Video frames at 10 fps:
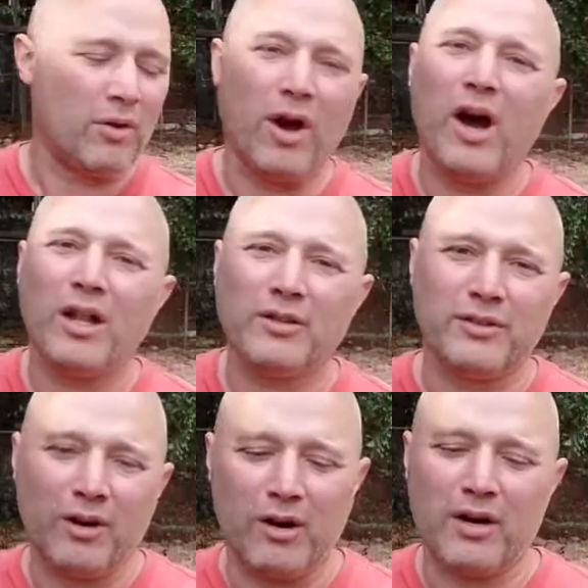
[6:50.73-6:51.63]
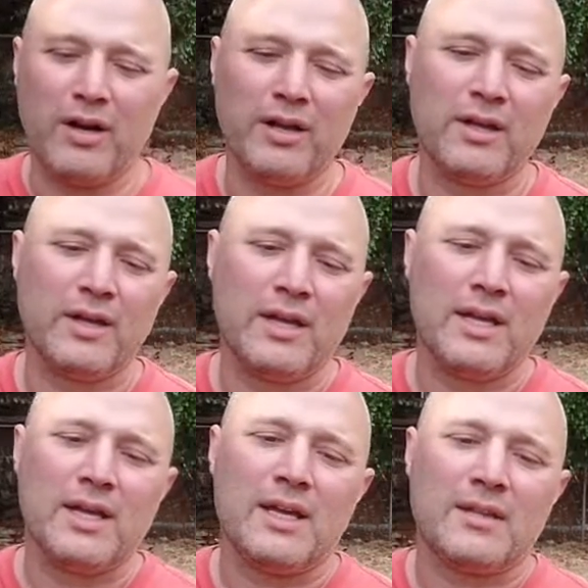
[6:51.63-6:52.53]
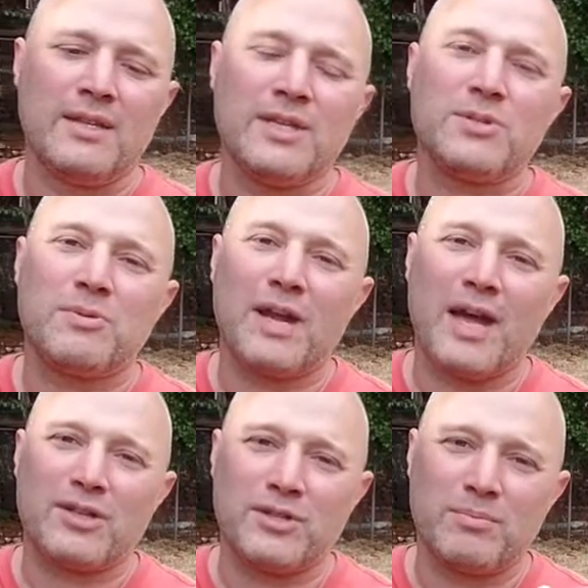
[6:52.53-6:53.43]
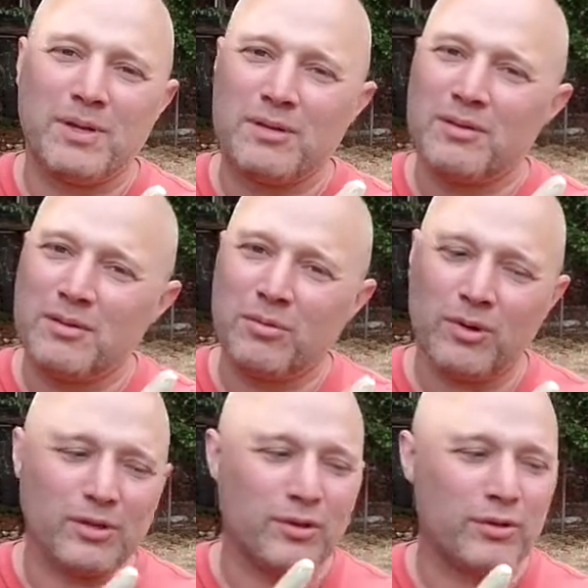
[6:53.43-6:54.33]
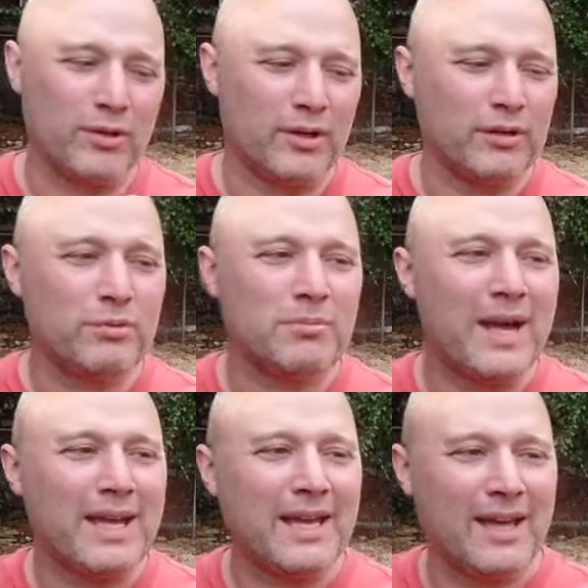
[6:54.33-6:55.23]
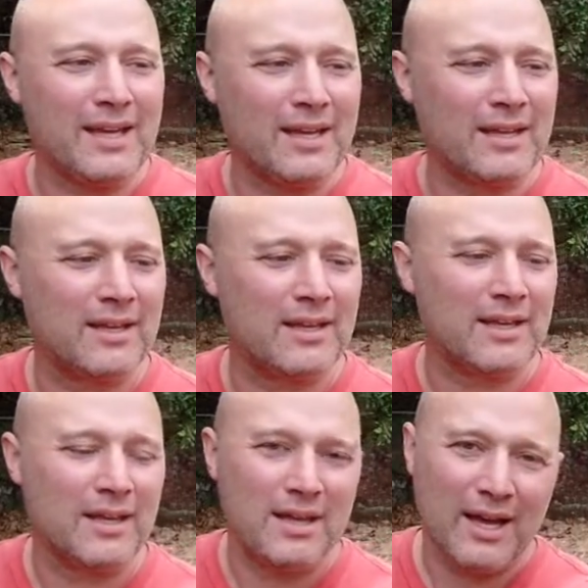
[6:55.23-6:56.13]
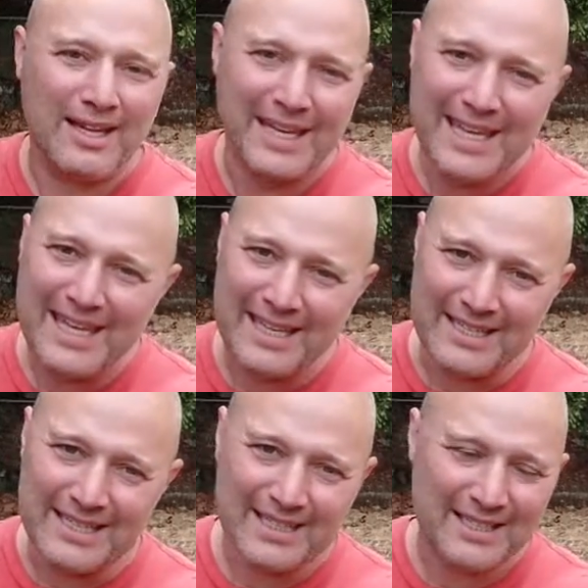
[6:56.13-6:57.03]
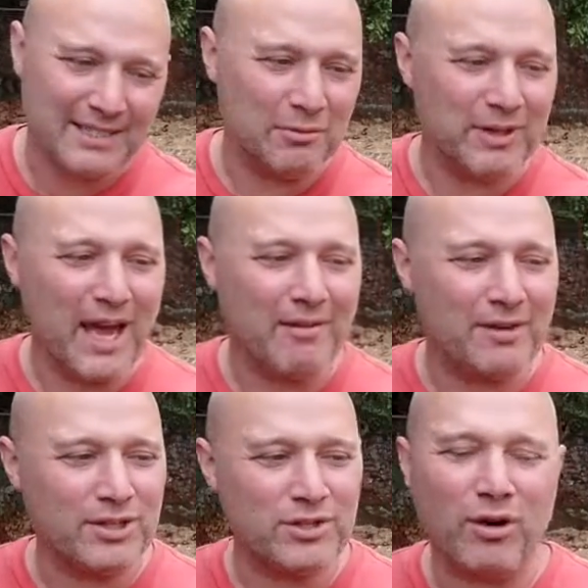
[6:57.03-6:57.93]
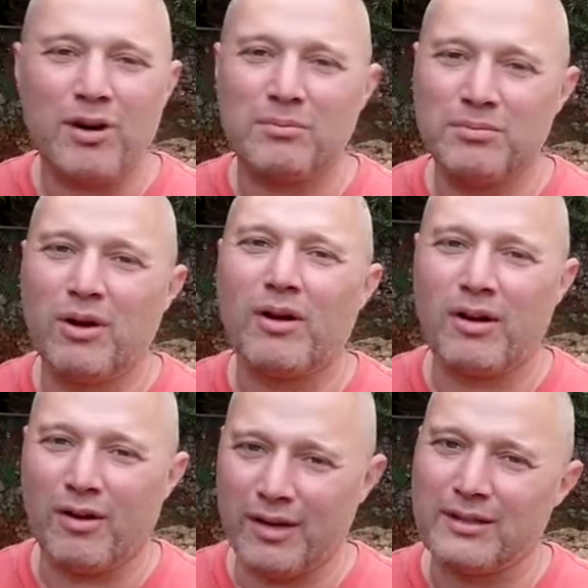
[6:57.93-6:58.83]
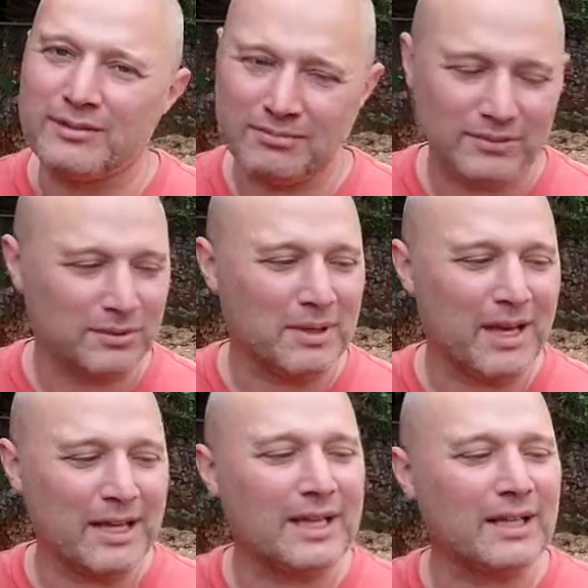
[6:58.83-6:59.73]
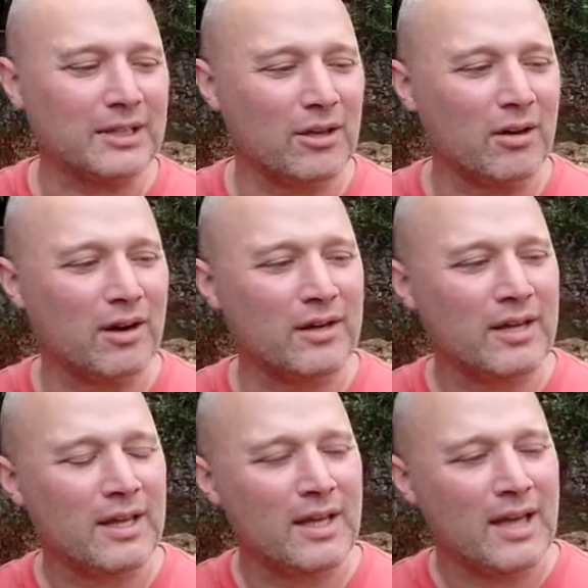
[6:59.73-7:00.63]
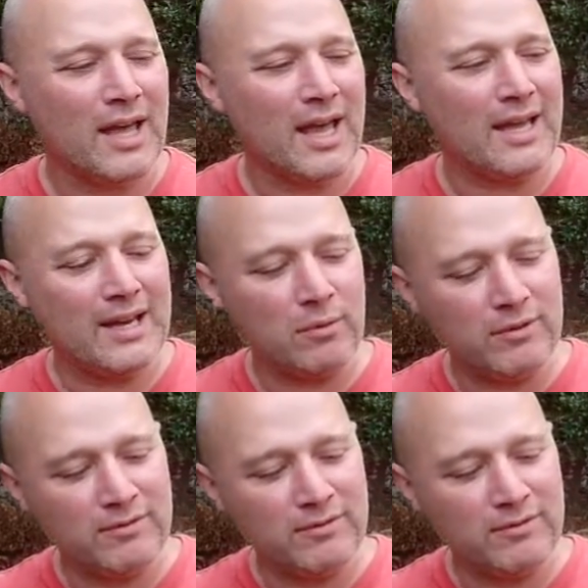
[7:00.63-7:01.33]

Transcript: a hollow dart, this would actually be what you would make an end that would have a sharp dart on it, some kind of killing dart, and it would